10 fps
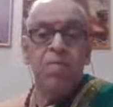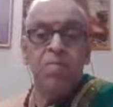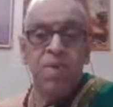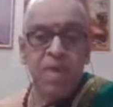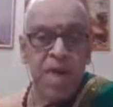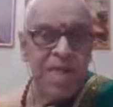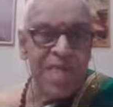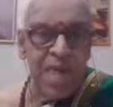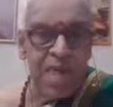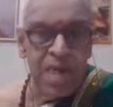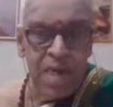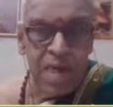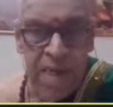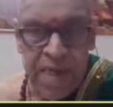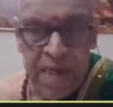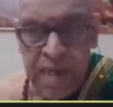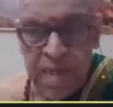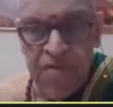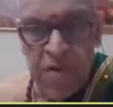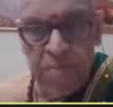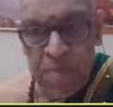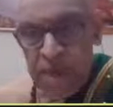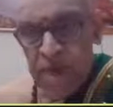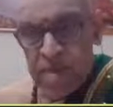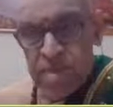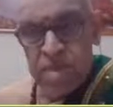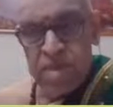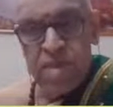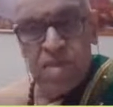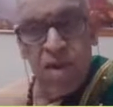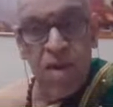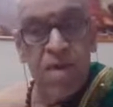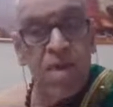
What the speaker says: The traditional inheritance from parents is called